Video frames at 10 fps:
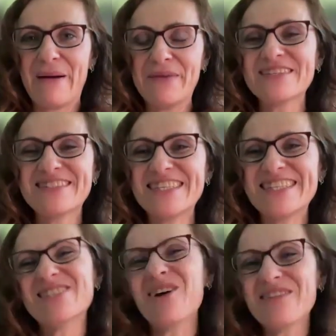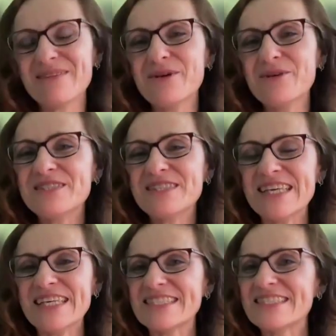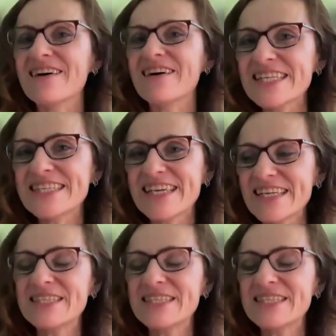because this is not the most exciting,